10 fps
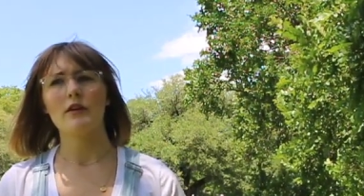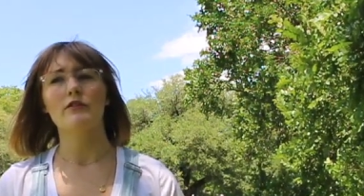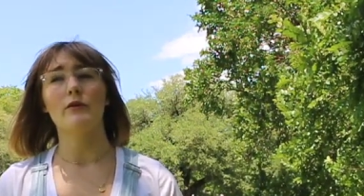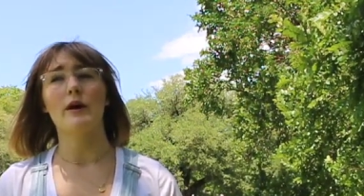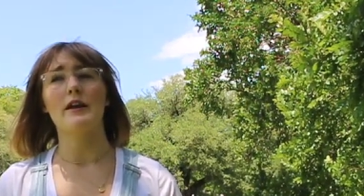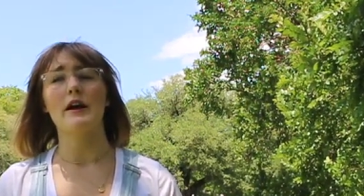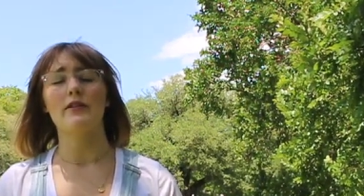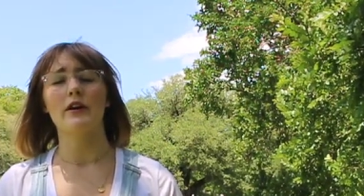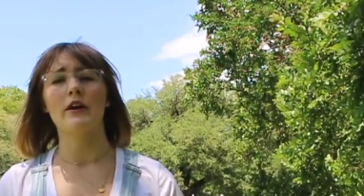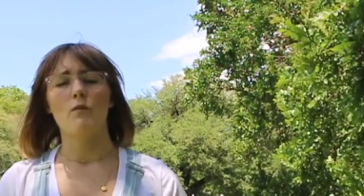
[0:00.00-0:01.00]
So
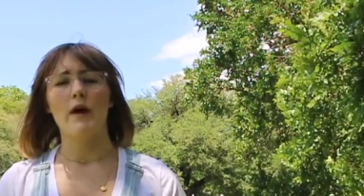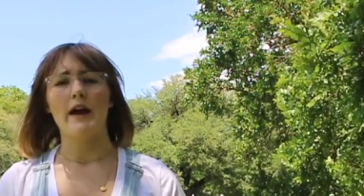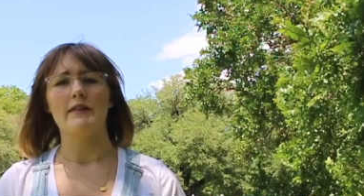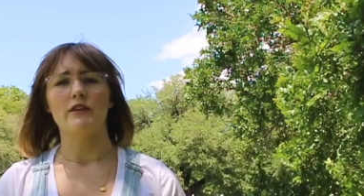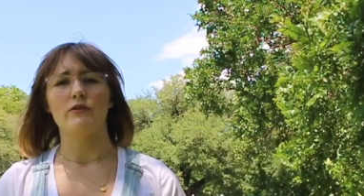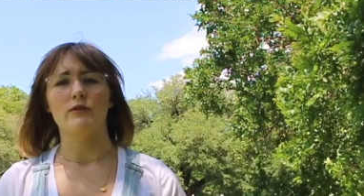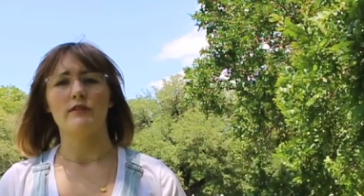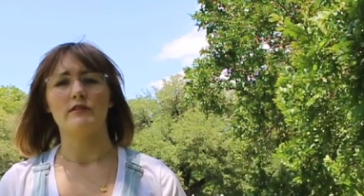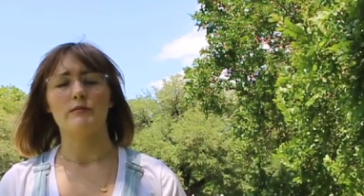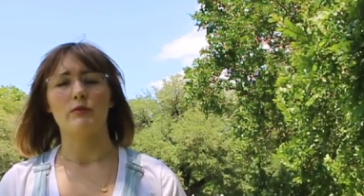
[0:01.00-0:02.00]
another way that doulas
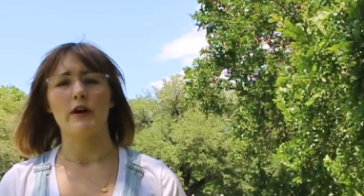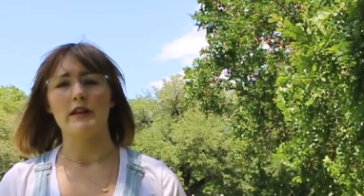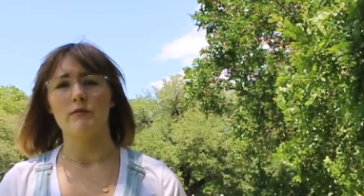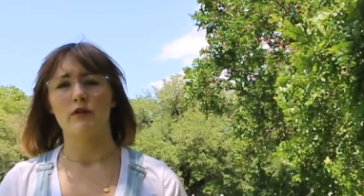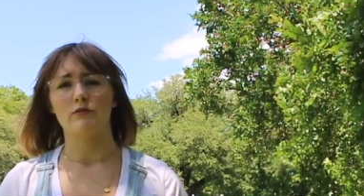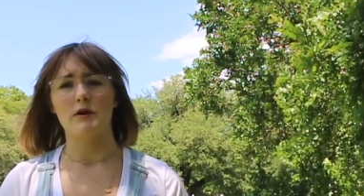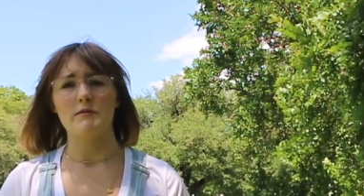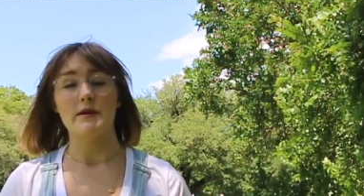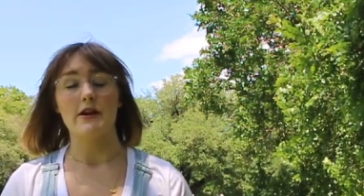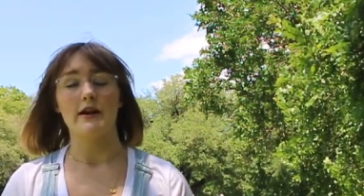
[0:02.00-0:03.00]
support in the
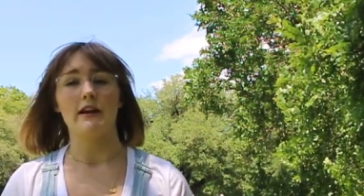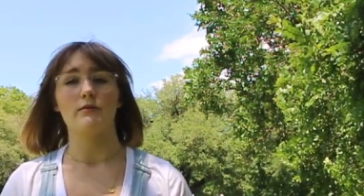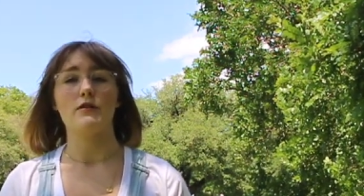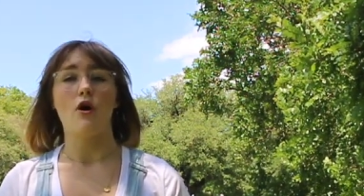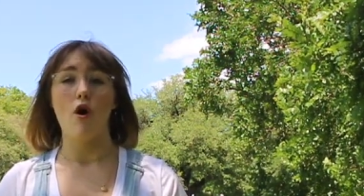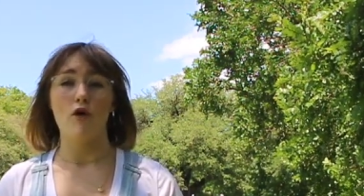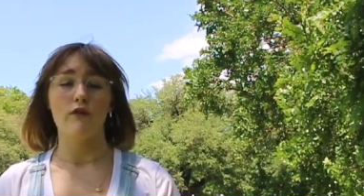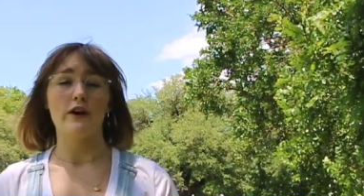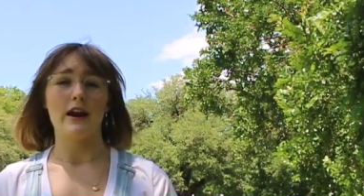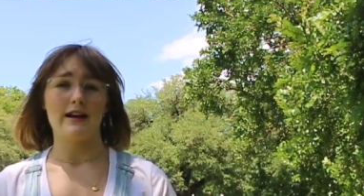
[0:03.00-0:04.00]
postpartum period is with
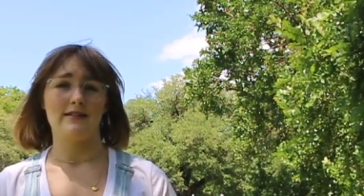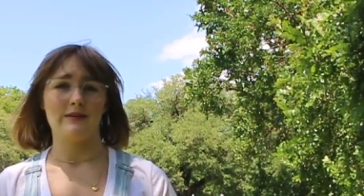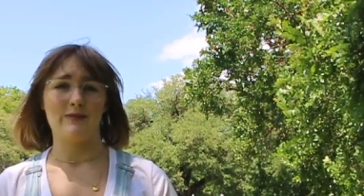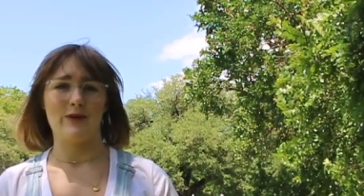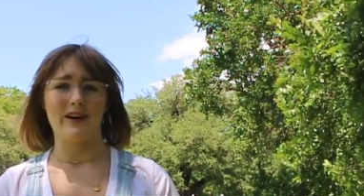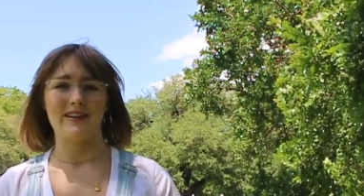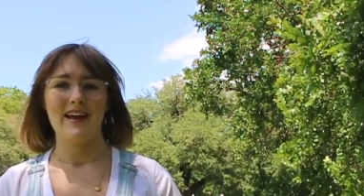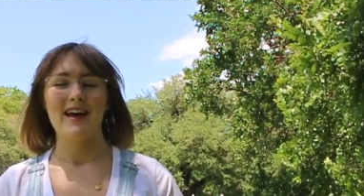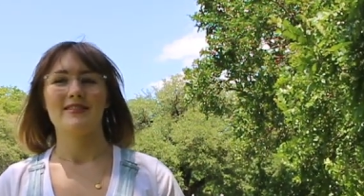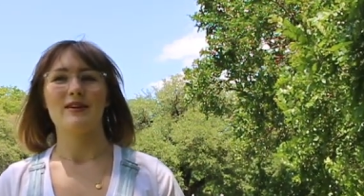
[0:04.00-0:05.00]
overnight support.
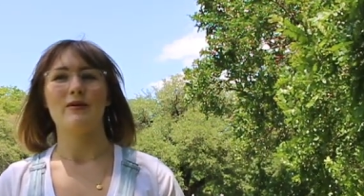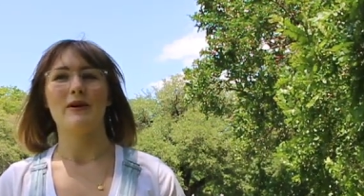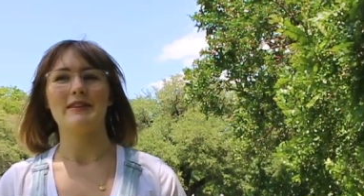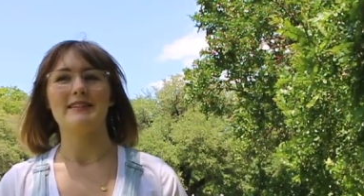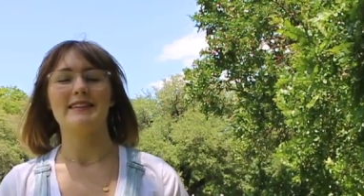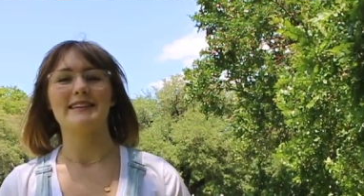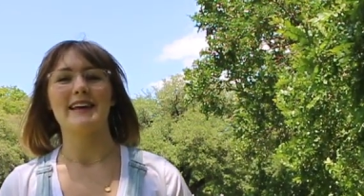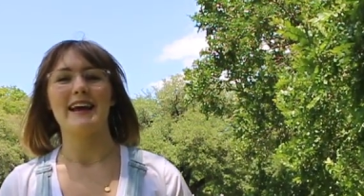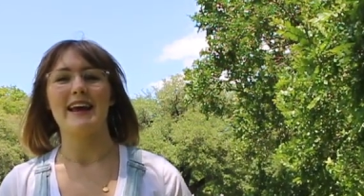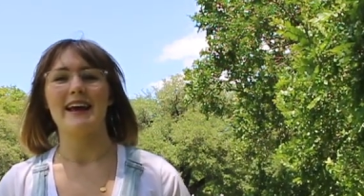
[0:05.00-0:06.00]
So what this looks
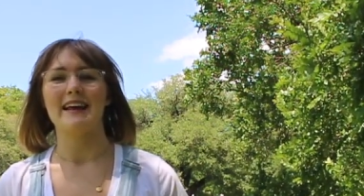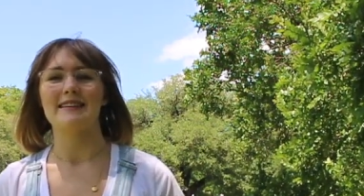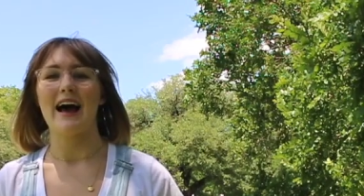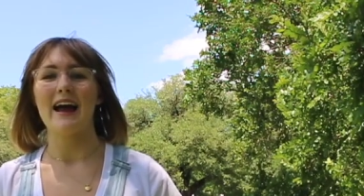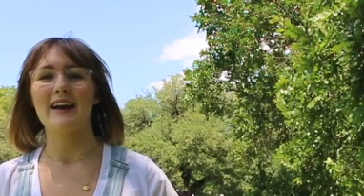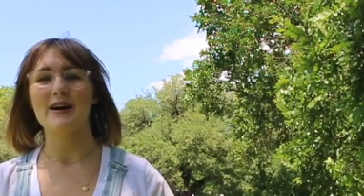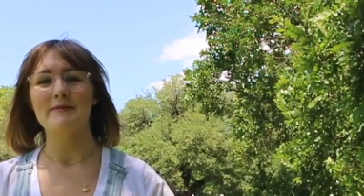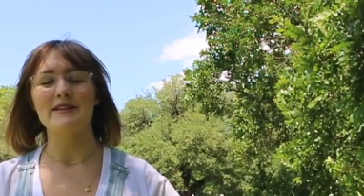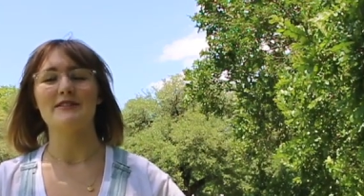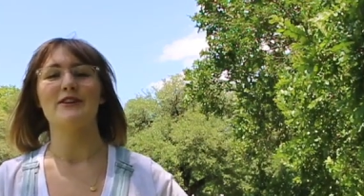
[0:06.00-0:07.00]
like is I
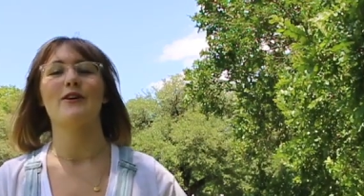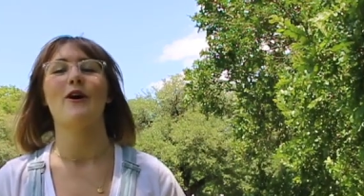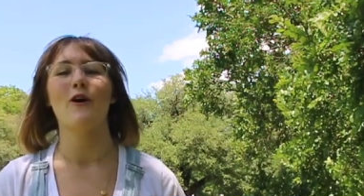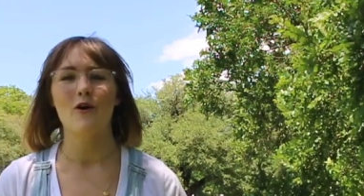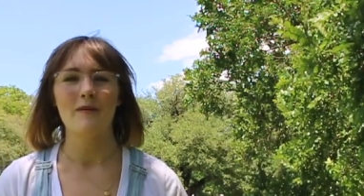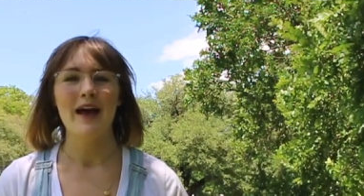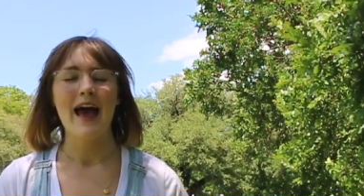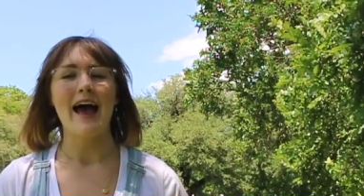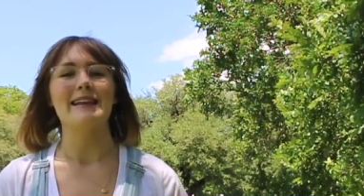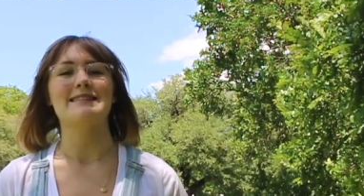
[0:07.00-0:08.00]
come into your home
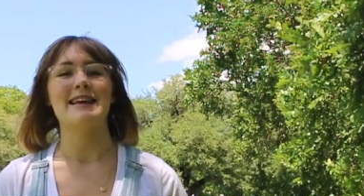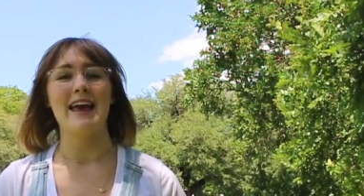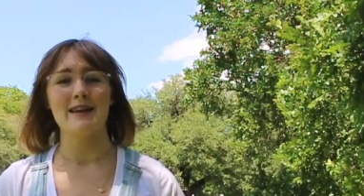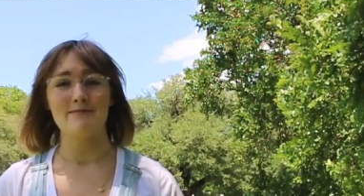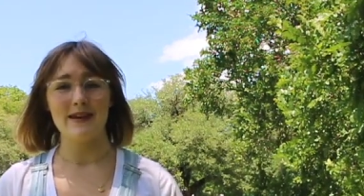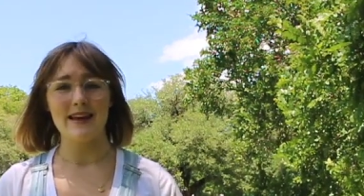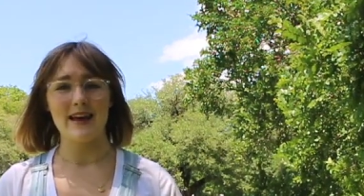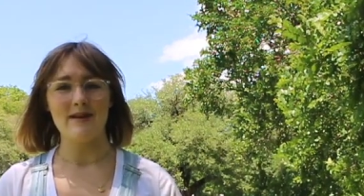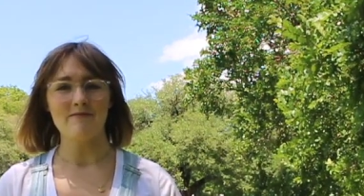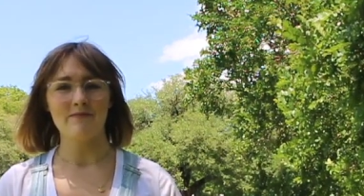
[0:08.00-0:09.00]
at 10
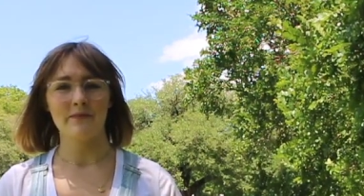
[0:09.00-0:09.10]
p.m.